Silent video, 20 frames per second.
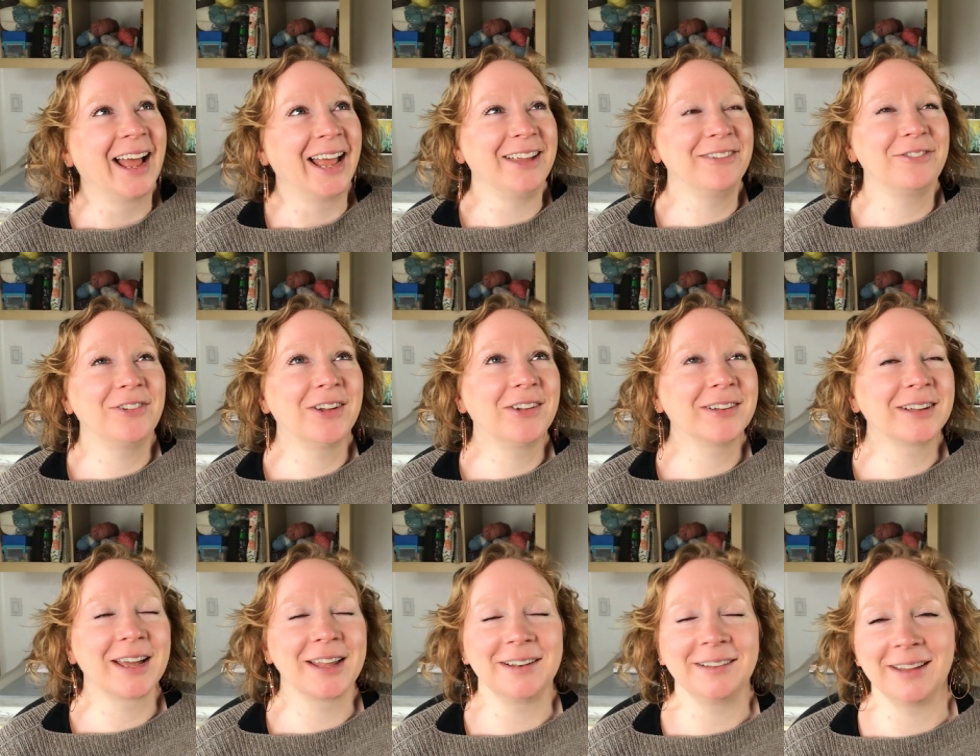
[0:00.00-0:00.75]
I
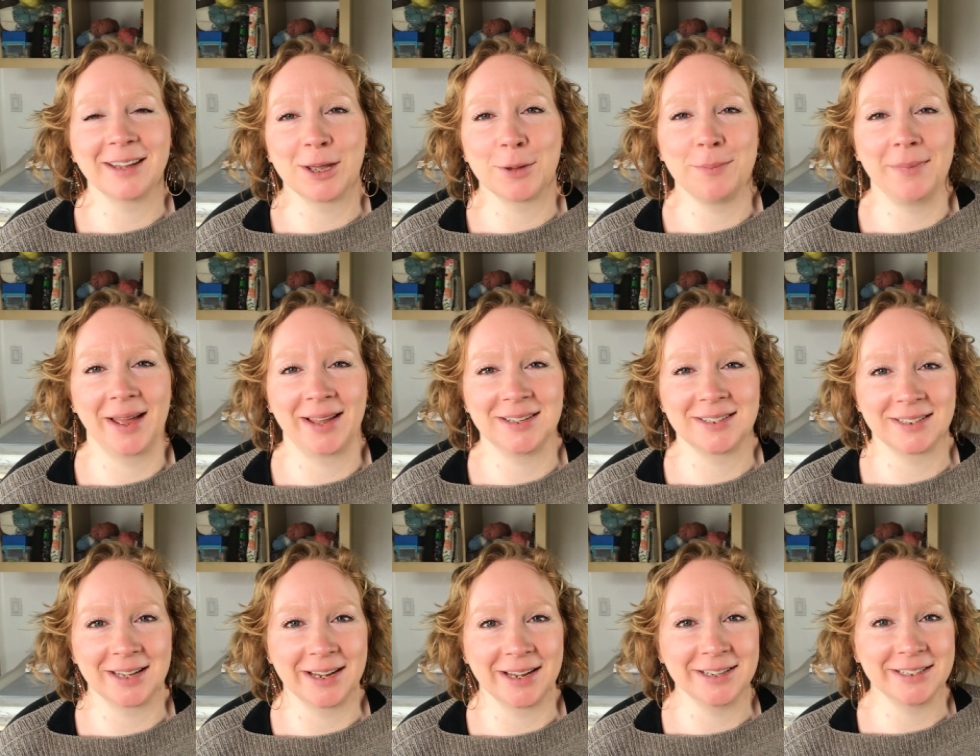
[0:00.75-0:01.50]
felt kind of like a mad
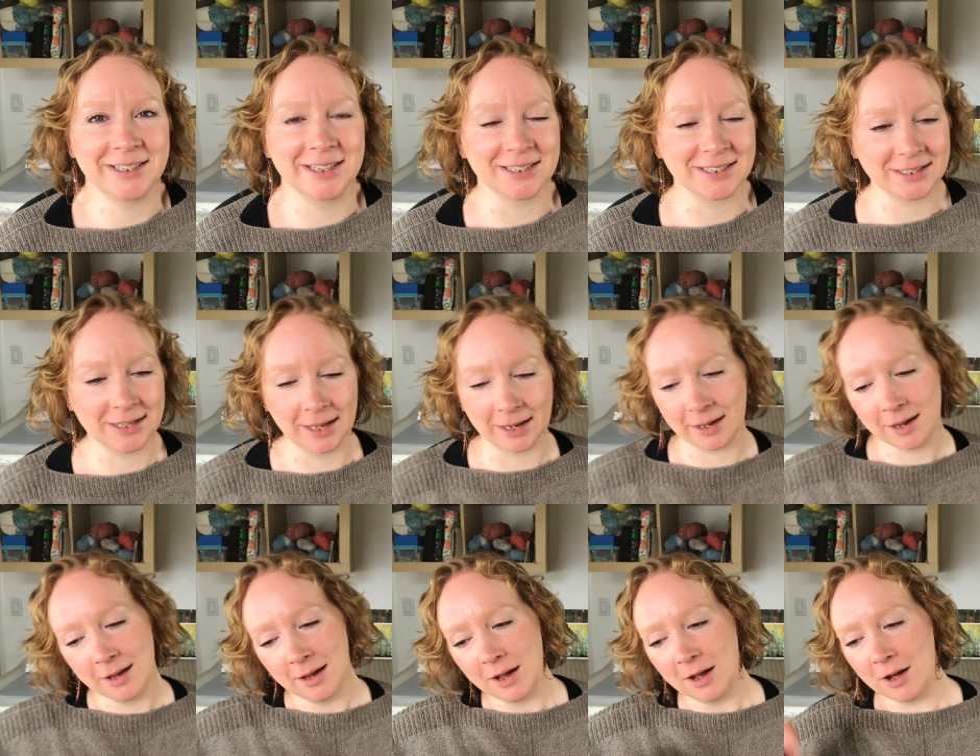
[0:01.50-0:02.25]
scientist, like,
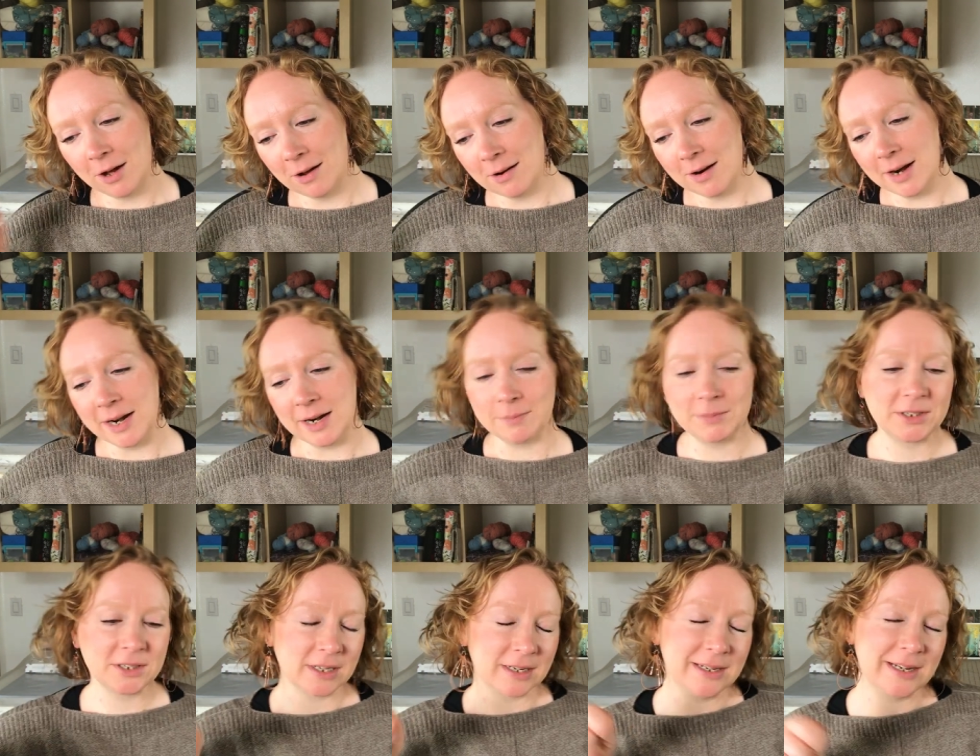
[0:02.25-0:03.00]
all right, I'm
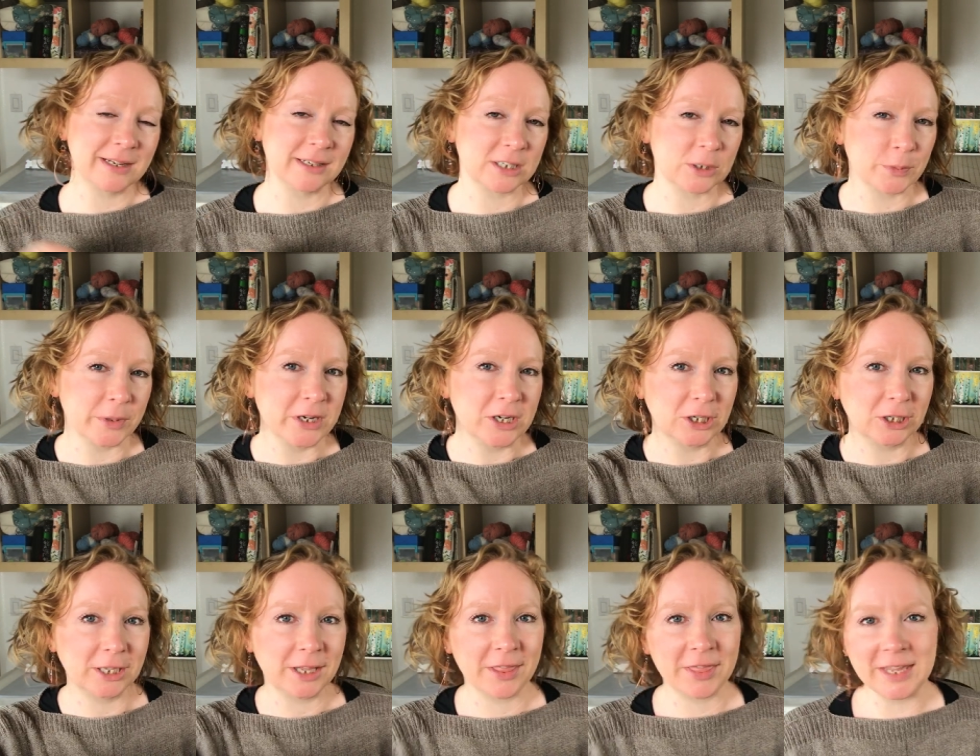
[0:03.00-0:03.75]
just gonna take a
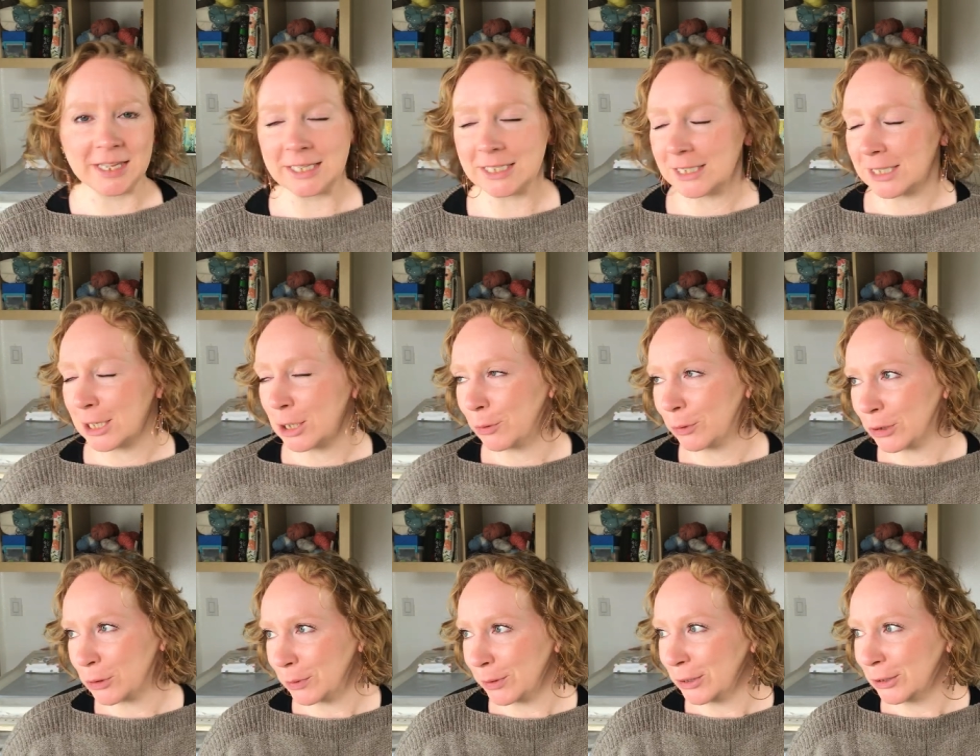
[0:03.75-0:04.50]
sprinkle of this and a
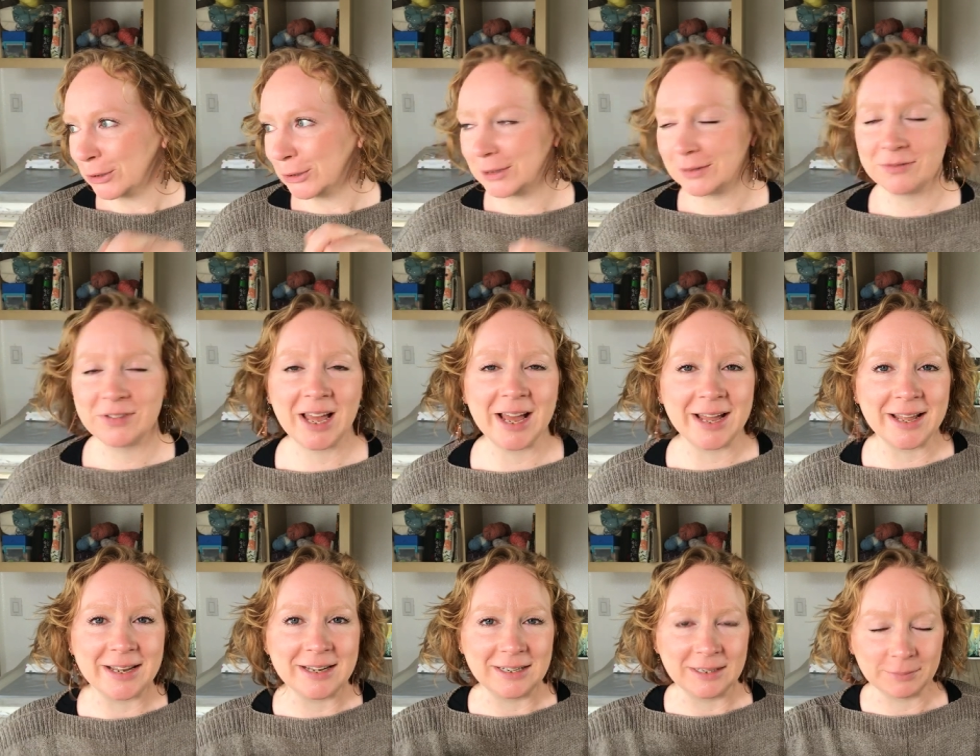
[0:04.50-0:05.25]
sprinkle of
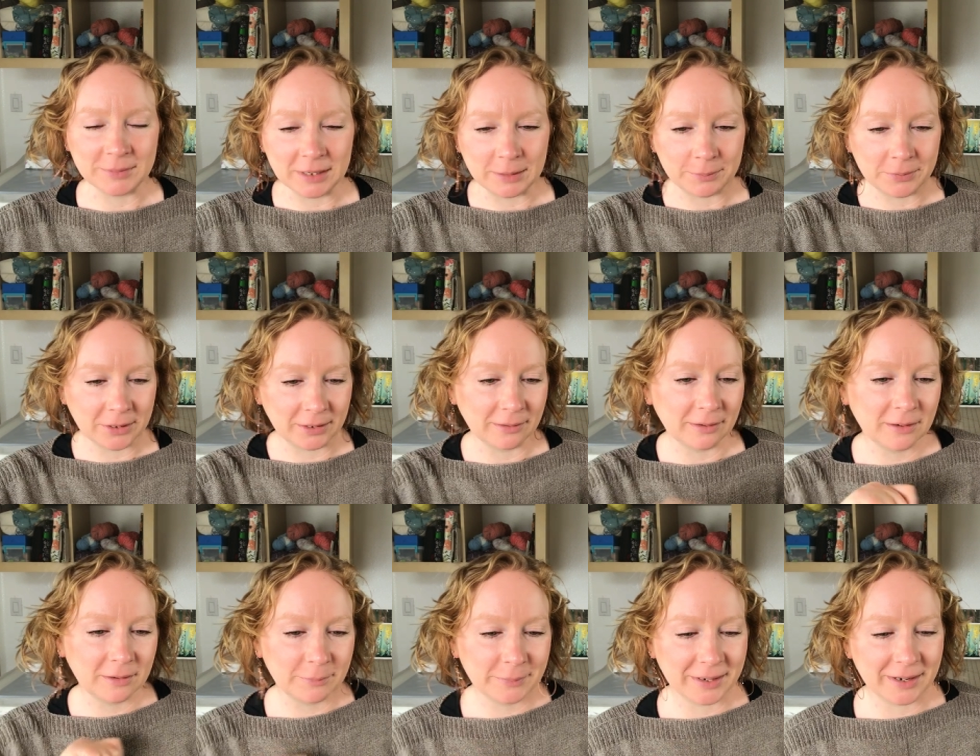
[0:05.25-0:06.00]
that, and I'm gonna put a
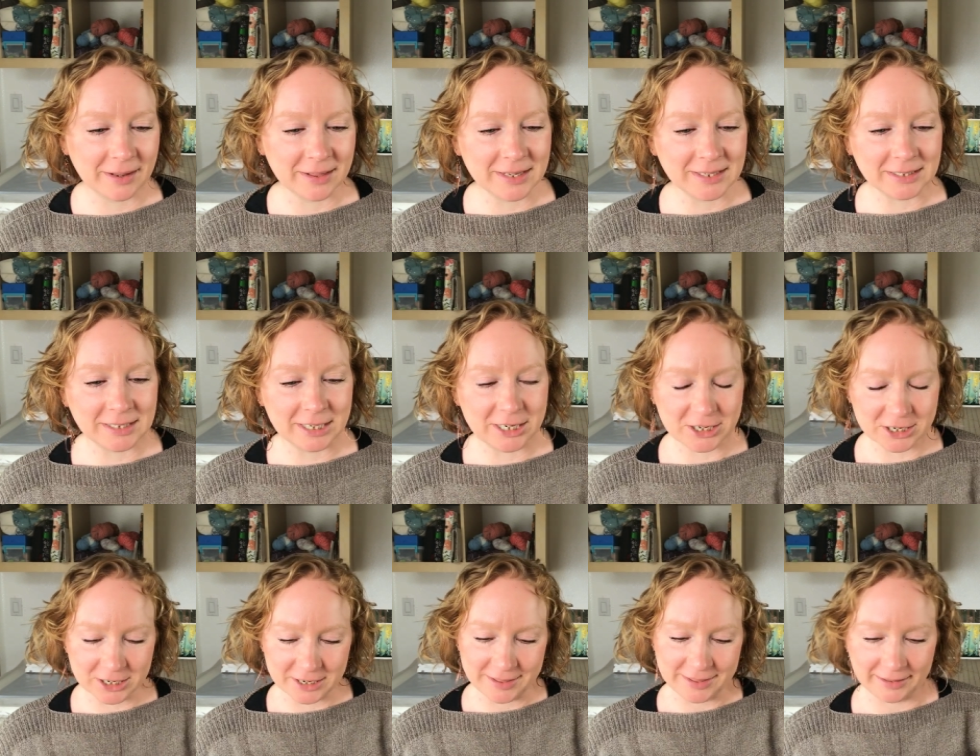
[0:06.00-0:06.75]
little bit of this
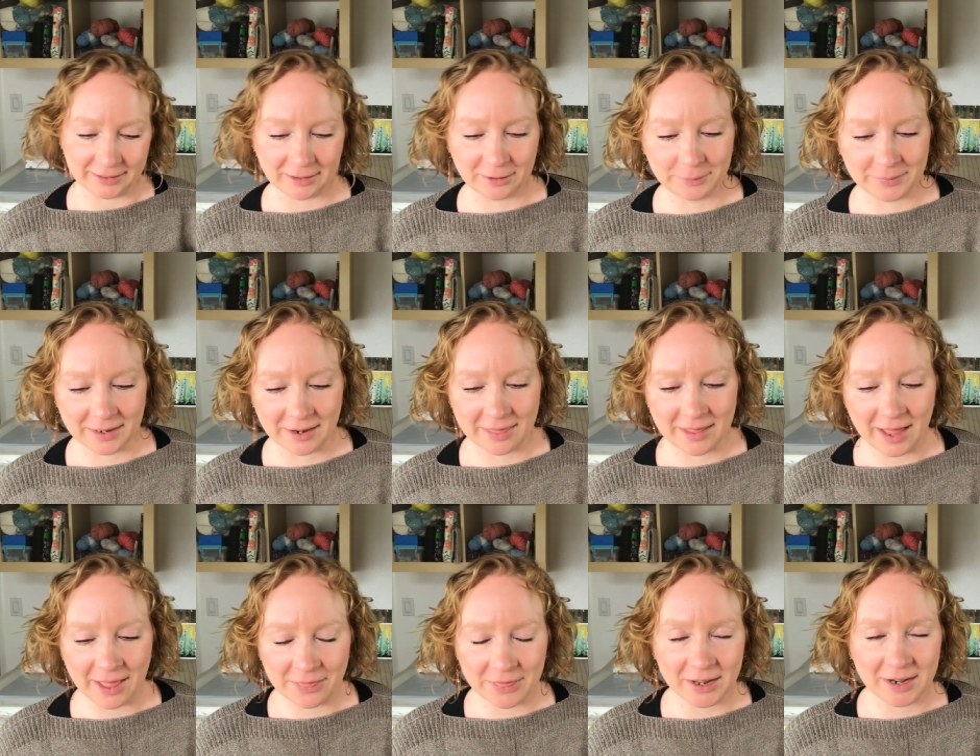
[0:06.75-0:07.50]
here and a little bit of
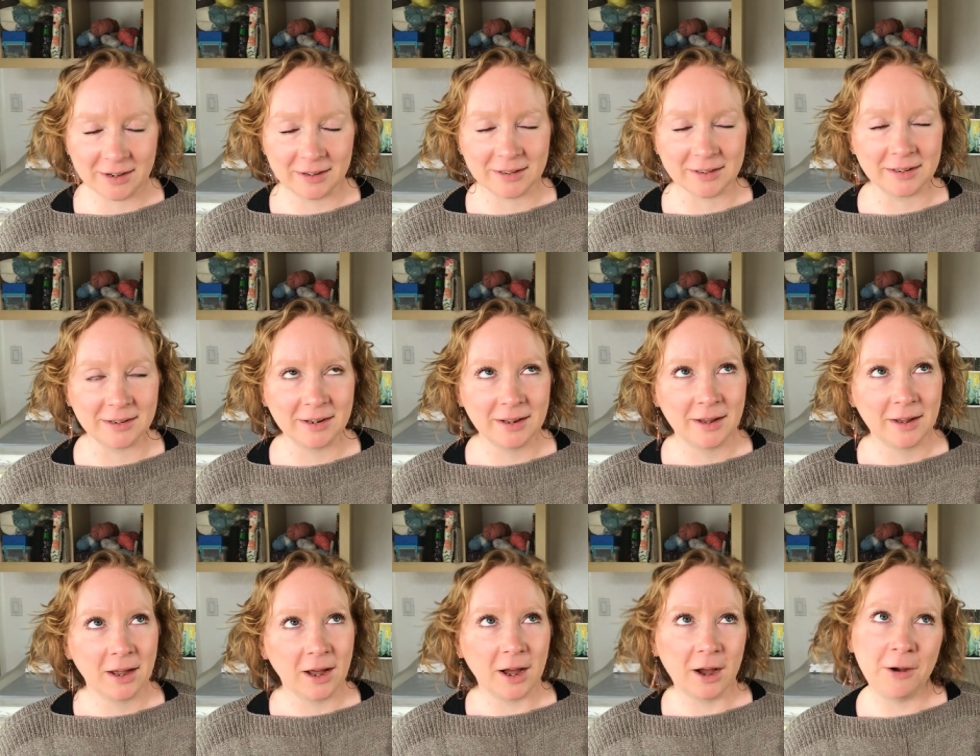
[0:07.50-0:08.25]
that there, and
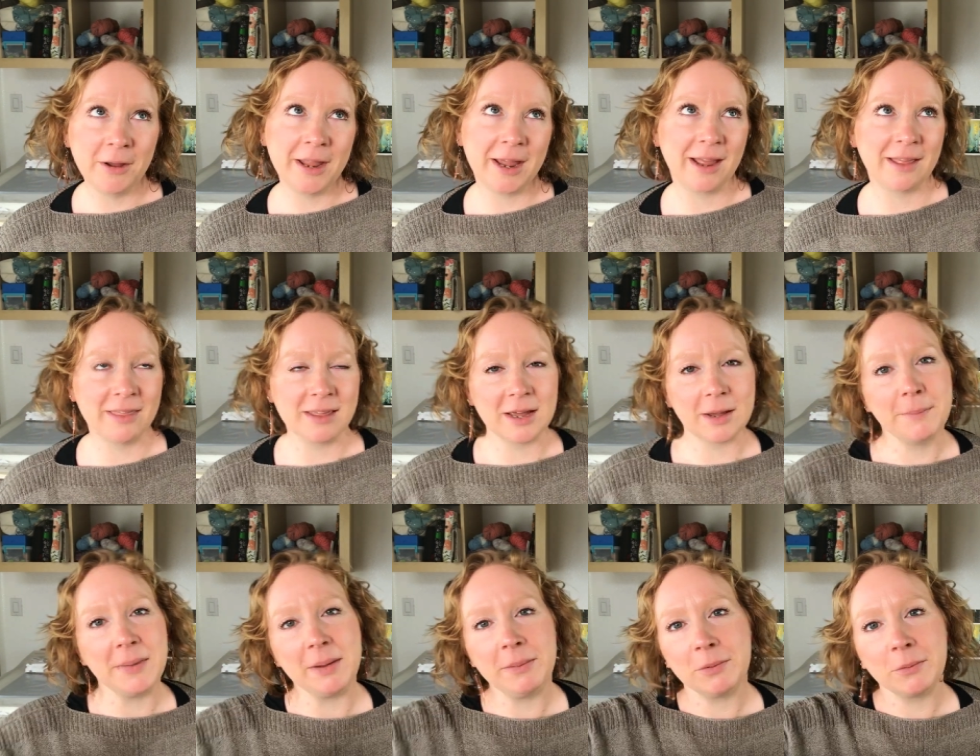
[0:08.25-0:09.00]
oh yeah, I think I
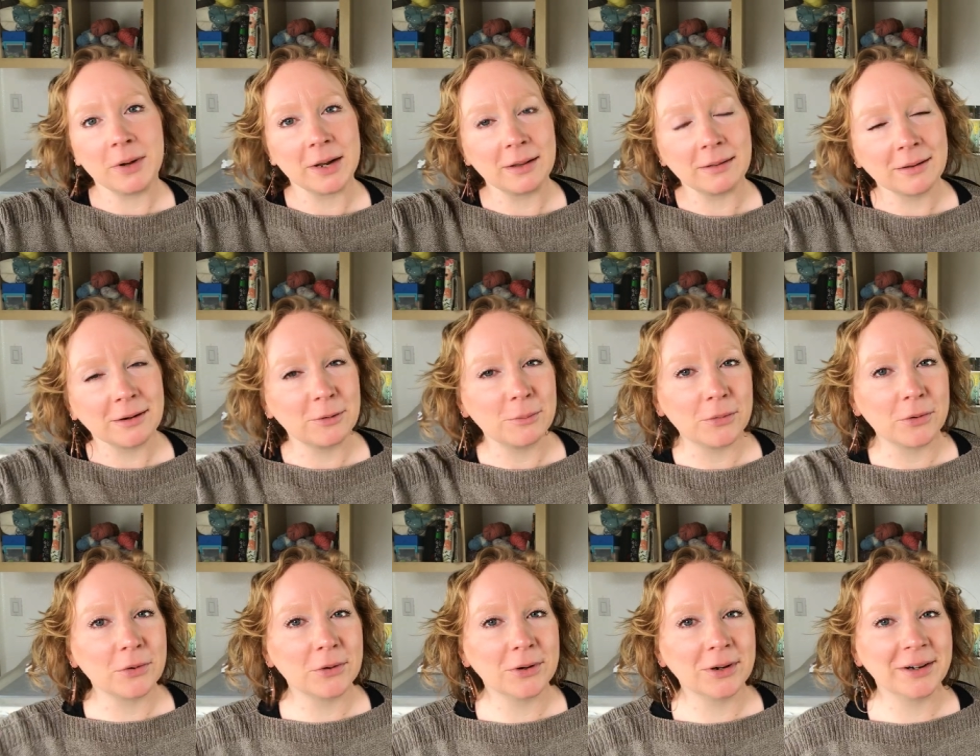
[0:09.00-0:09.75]
maybe want a little
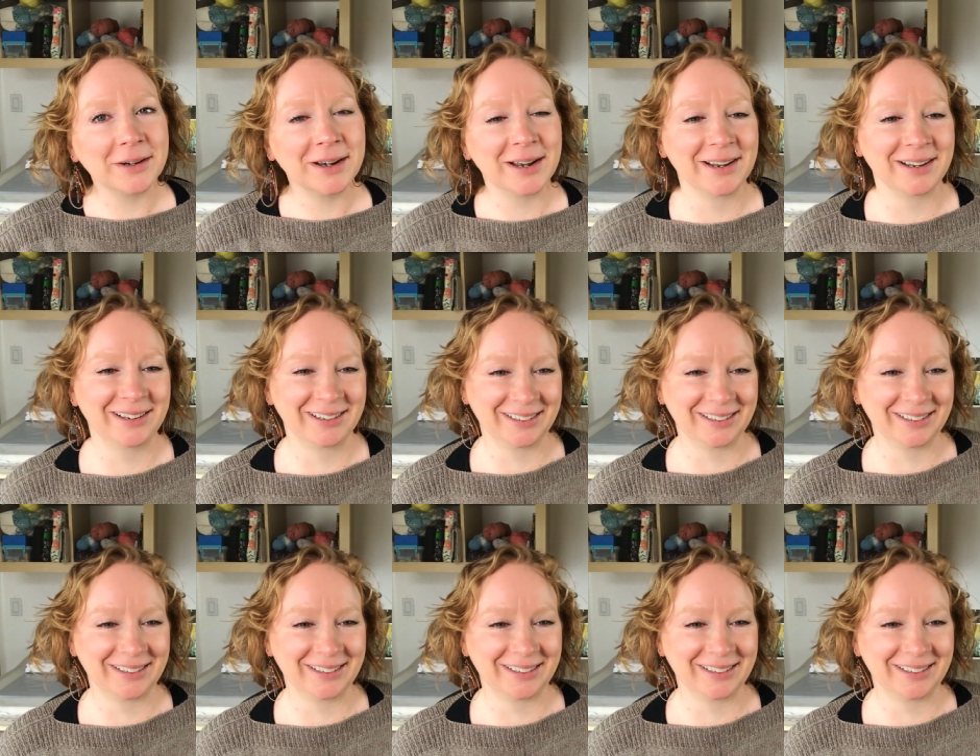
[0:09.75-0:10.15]
more.